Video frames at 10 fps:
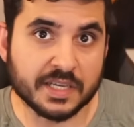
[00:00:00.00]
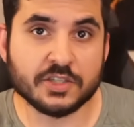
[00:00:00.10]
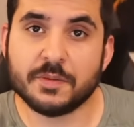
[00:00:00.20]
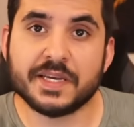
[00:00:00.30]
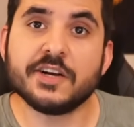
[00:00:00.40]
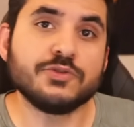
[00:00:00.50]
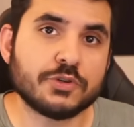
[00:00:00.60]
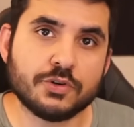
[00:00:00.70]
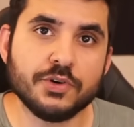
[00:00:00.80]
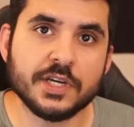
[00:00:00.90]
there's going to be guilds
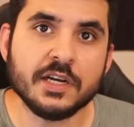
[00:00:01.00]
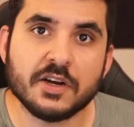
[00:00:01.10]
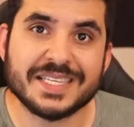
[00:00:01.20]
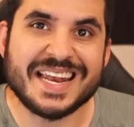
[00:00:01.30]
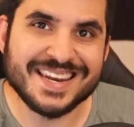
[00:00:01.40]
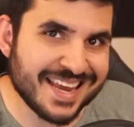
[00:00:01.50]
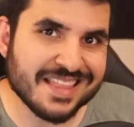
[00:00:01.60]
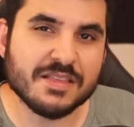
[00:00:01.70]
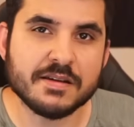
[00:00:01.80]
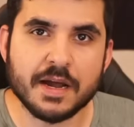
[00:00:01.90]
recruiting because they
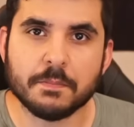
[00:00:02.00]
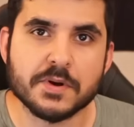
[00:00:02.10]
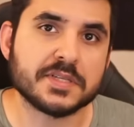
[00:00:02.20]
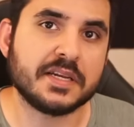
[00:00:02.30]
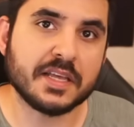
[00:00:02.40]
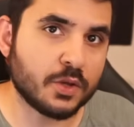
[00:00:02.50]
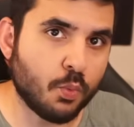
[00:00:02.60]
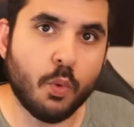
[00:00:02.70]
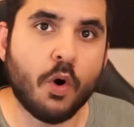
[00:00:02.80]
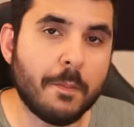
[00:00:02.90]
need the numbers, they need the
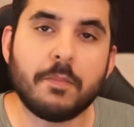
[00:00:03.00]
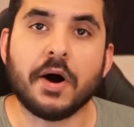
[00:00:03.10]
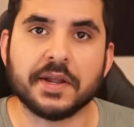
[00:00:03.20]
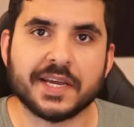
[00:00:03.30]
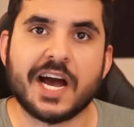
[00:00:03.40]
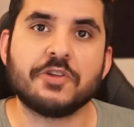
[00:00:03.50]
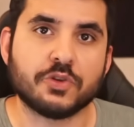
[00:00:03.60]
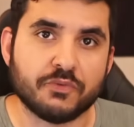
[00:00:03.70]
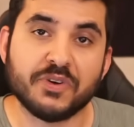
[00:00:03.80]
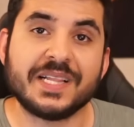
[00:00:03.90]
warm body count to
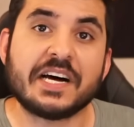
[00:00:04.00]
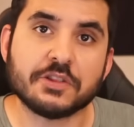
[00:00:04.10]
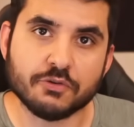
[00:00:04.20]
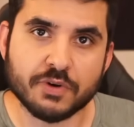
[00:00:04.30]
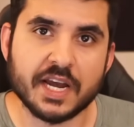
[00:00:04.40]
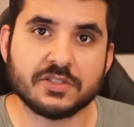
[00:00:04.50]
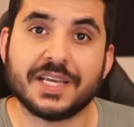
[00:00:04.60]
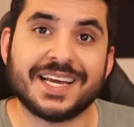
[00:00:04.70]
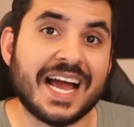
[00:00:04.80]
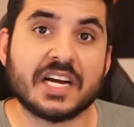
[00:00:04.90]
fill out the raid so they
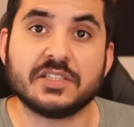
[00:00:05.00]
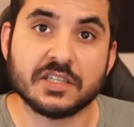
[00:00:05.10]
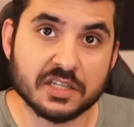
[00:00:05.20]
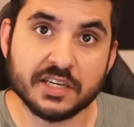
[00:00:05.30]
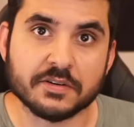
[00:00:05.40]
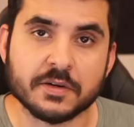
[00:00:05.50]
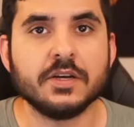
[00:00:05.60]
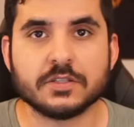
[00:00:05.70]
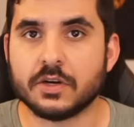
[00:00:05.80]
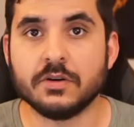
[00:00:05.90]
can actually clear it.
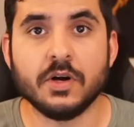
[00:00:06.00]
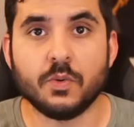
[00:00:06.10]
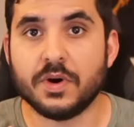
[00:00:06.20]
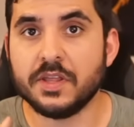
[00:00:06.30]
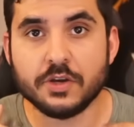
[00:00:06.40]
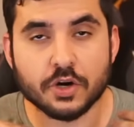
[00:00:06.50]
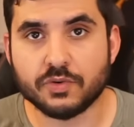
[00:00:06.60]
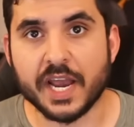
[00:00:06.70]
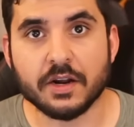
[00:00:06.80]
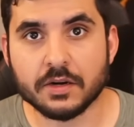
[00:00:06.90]
So whether you're
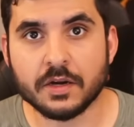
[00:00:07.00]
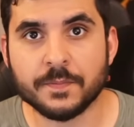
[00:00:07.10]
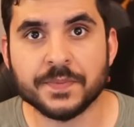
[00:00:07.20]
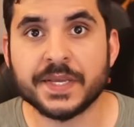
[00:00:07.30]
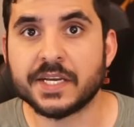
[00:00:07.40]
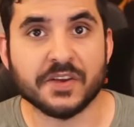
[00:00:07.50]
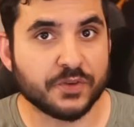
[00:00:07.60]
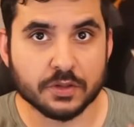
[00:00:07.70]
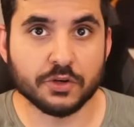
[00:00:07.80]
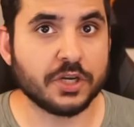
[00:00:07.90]
great or not, if
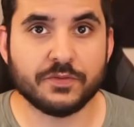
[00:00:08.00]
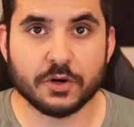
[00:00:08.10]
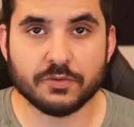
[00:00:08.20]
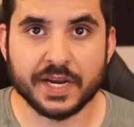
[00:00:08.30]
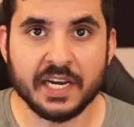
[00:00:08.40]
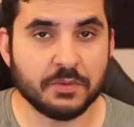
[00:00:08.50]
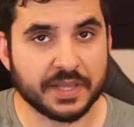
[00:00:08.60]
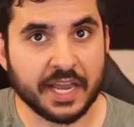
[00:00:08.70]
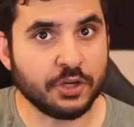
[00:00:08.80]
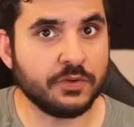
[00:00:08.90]
you're looking for a raid with
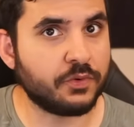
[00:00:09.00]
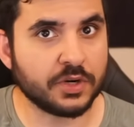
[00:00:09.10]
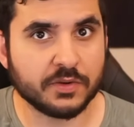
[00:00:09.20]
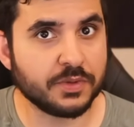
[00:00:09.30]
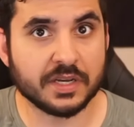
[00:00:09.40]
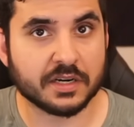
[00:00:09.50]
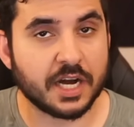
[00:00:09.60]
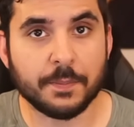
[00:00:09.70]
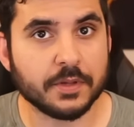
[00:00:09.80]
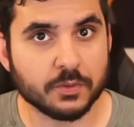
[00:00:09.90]
AQ40 within a
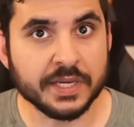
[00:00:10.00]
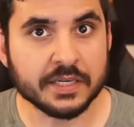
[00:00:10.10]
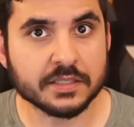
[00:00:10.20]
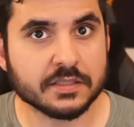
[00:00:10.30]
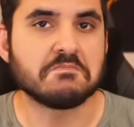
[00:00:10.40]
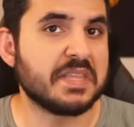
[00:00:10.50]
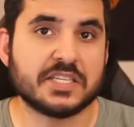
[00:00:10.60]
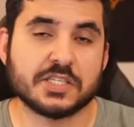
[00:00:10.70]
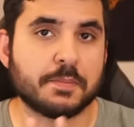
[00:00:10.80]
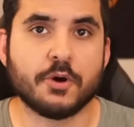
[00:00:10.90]
couple of weeks, this
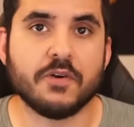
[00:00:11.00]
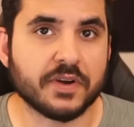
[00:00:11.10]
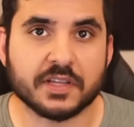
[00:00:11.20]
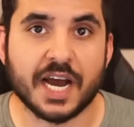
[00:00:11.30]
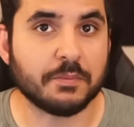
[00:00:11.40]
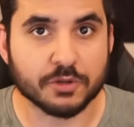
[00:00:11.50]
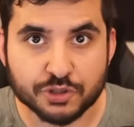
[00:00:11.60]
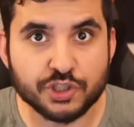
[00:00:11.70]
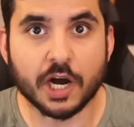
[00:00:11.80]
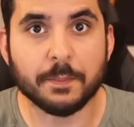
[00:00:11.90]
is a perfect time to
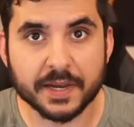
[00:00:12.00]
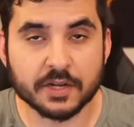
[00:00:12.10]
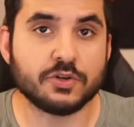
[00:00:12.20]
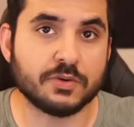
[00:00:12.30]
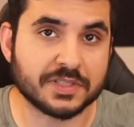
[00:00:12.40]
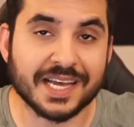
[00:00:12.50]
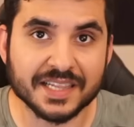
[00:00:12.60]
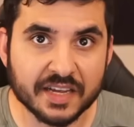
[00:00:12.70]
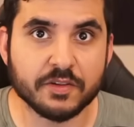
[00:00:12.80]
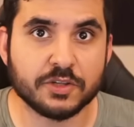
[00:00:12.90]
jump into and start
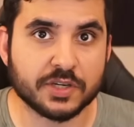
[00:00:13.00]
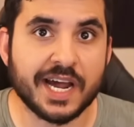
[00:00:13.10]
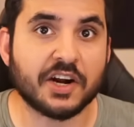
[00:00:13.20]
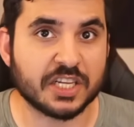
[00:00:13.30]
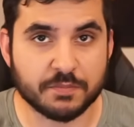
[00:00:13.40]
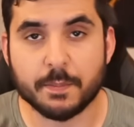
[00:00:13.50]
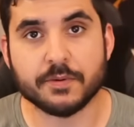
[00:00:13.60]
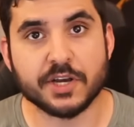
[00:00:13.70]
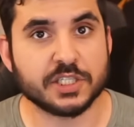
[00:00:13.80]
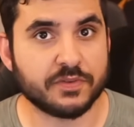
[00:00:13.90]
leveling your character in
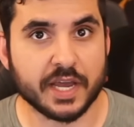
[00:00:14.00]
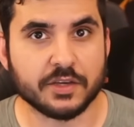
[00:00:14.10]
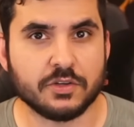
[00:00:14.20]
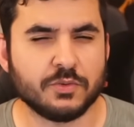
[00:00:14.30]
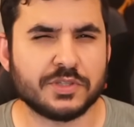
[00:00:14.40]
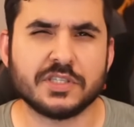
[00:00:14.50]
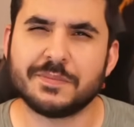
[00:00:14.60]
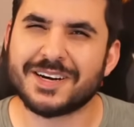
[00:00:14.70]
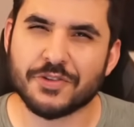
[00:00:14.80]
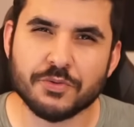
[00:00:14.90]
preparation for AQ, which is in
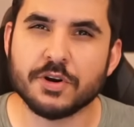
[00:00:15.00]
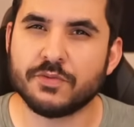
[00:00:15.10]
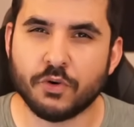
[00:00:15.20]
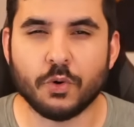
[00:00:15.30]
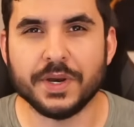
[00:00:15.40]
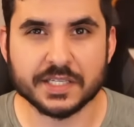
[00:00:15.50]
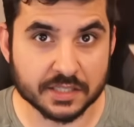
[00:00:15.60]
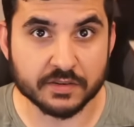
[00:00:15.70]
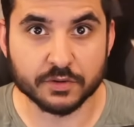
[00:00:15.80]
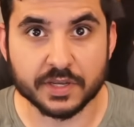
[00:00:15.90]
about 3 to 4 weeks,
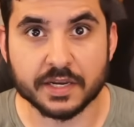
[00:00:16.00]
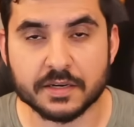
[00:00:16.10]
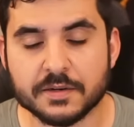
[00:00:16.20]
give or take.